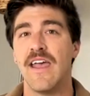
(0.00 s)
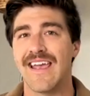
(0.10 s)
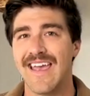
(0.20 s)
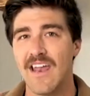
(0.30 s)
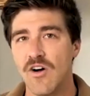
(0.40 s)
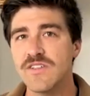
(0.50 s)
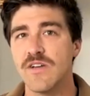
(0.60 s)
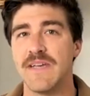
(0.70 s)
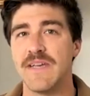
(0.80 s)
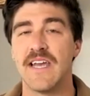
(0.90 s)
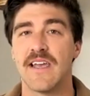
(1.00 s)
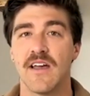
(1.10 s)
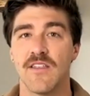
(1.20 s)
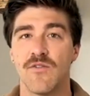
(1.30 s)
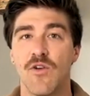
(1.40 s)
It can also mean
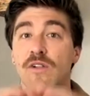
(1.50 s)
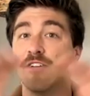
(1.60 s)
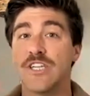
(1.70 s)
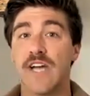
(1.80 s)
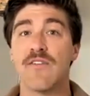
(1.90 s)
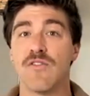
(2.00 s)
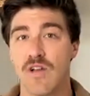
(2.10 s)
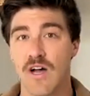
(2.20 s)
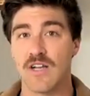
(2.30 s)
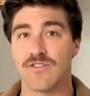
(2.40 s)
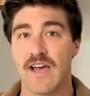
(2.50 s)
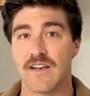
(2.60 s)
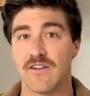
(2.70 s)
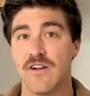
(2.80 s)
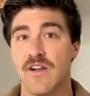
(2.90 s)
taking on the role of a general
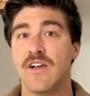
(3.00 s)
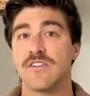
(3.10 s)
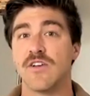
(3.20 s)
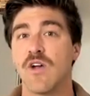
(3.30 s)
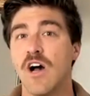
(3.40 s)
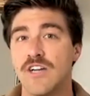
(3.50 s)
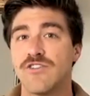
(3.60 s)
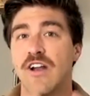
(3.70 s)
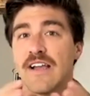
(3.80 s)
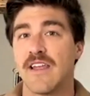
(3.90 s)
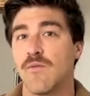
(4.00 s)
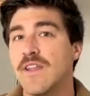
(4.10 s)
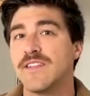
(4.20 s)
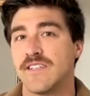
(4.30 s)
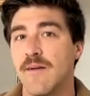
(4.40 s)
contractor. So contracting
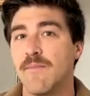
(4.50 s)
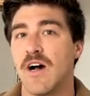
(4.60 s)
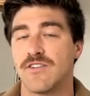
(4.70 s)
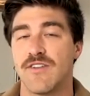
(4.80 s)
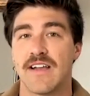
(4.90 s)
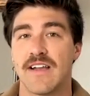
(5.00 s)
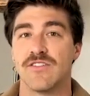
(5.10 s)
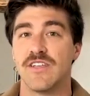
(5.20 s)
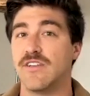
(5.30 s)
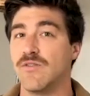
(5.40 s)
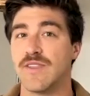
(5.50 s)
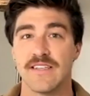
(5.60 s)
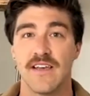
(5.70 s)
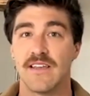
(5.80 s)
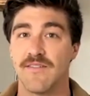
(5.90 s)
with subcontractors to do
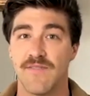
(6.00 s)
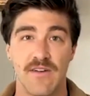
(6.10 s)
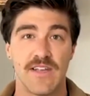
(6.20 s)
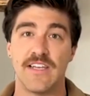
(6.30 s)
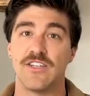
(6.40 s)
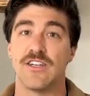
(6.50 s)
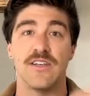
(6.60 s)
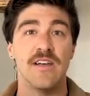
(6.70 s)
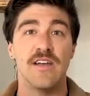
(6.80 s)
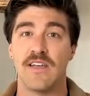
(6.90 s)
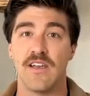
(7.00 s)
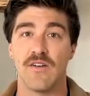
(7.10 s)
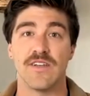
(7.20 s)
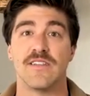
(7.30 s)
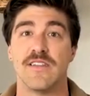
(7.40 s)
things like the foundation, you
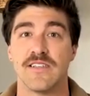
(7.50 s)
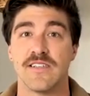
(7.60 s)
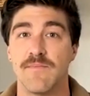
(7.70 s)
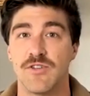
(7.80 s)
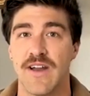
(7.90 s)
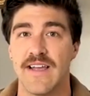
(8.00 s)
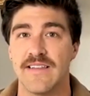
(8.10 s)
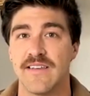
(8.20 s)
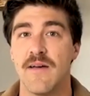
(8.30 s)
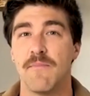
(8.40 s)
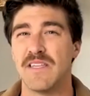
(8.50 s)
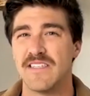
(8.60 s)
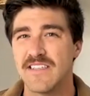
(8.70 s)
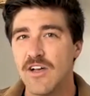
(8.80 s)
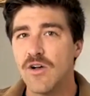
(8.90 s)
know, the, the sub trades, but
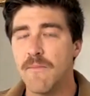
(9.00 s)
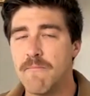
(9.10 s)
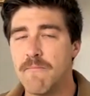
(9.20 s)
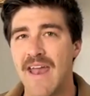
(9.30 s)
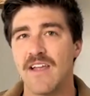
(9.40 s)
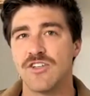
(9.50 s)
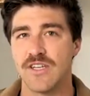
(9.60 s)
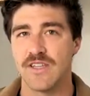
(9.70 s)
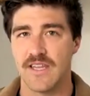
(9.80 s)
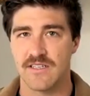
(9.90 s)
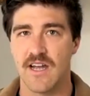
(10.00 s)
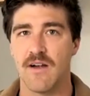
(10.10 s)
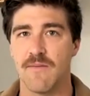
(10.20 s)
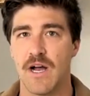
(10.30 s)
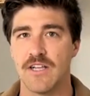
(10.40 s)
still managing the
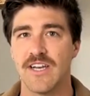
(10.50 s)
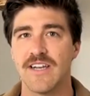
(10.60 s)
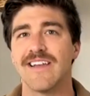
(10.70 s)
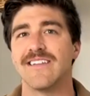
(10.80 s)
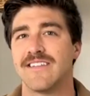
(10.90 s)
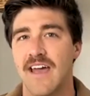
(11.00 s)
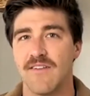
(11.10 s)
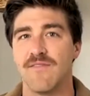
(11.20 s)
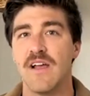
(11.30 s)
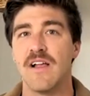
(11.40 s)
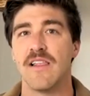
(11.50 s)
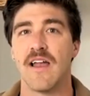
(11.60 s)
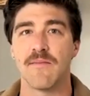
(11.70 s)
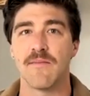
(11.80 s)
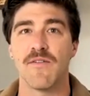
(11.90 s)
entire project instead of
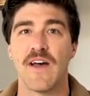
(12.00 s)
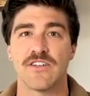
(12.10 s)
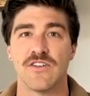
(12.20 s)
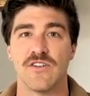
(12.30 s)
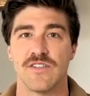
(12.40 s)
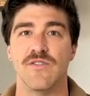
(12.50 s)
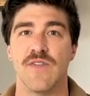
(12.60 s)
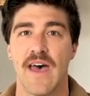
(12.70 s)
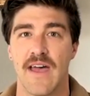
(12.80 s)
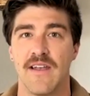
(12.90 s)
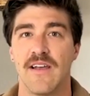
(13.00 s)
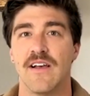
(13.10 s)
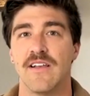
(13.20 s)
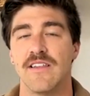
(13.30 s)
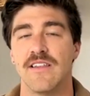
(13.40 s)
letting professionals do that.
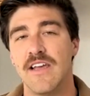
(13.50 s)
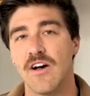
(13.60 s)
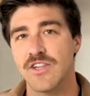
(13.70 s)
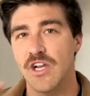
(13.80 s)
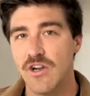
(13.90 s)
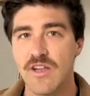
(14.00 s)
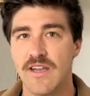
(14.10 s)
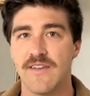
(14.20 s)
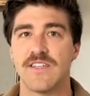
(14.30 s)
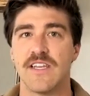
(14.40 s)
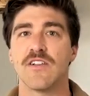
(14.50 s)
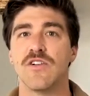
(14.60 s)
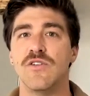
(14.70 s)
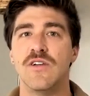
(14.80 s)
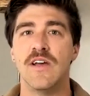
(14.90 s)
The alternatives
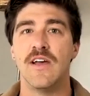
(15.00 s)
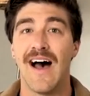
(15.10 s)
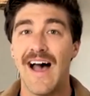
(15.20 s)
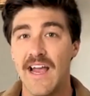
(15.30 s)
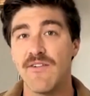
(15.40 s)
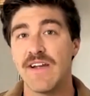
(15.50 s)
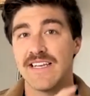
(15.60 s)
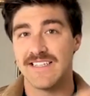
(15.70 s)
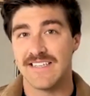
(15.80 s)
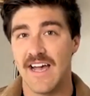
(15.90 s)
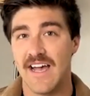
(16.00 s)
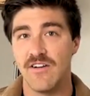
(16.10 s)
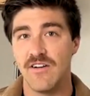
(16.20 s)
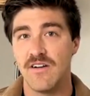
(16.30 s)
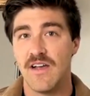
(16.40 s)
include hiring a
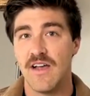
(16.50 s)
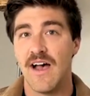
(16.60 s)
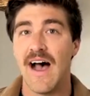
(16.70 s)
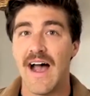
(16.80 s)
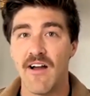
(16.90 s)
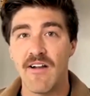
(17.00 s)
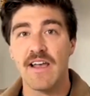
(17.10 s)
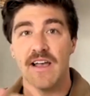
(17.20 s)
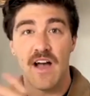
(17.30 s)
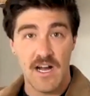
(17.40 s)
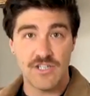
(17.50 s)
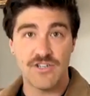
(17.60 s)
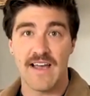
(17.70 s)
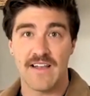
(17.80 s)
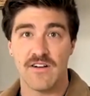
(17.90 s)
designer, hiring a
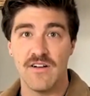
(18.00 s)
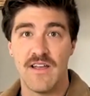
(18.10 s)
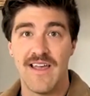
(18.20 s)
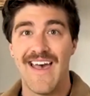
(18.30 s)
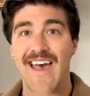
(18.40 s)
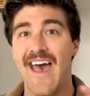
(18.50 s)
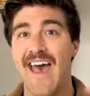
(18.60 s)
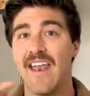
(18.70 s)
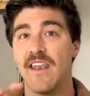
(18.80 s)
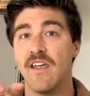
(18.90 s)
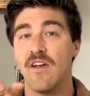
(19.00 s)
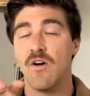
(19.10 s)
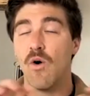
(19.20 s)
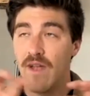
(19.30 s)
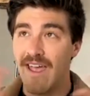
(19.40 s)
contractor, and
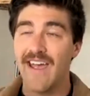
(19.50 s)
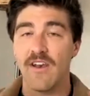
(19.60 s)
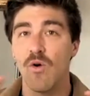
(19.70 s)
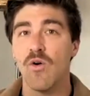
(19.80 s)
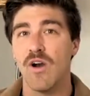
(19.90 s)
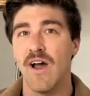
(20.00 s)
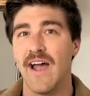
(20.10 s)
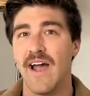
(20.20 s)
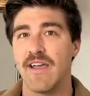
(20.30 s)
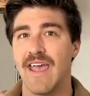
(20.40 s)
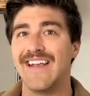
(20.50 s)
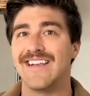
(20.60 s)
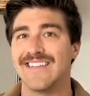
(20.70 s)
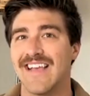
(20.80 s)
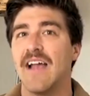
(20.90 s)
or, and or hiring a
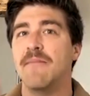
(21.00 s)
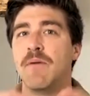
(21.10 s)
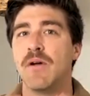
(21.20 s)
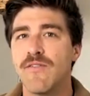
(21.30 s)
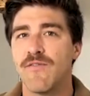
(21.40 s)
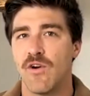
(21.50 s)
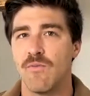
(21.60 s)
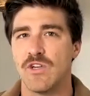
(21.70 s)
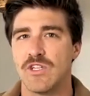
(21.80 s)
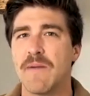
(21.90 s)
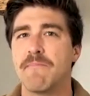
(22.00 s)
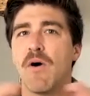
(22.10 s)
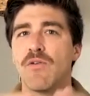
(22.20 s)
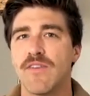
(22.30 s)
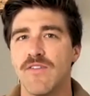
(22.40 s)
design build firm, which bring
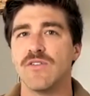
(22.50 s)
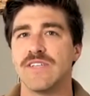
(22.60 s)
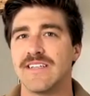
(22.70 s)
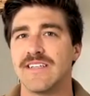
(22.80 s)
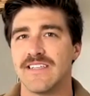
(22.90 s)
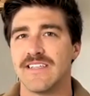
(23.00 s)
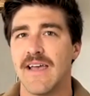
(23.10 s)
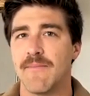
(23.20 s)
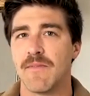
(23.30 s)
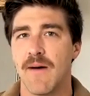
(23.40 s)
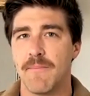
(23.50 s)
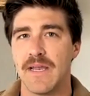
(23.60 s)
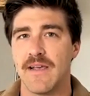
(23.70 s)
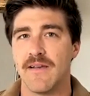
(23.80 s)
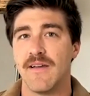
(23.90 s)
both of those into the same
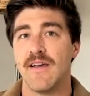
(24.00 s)
company.